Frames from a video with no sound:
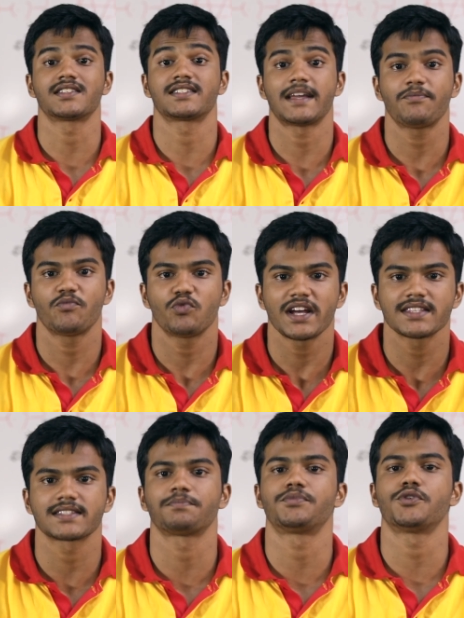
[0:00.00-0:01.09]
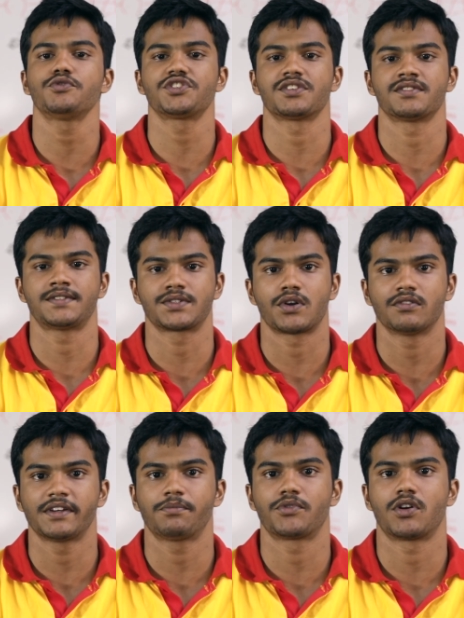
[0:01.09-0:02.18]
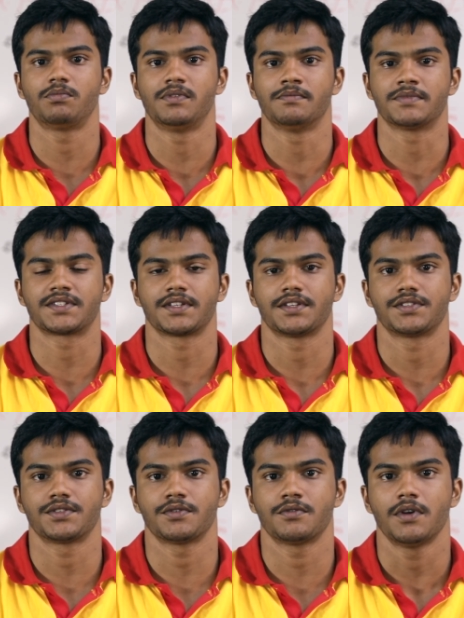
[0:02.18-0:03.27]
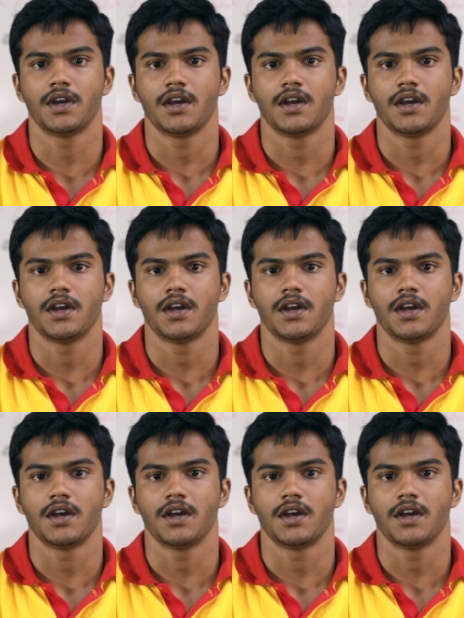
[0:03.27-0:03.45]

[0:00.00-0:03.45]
a stepwise approach in solving problems. So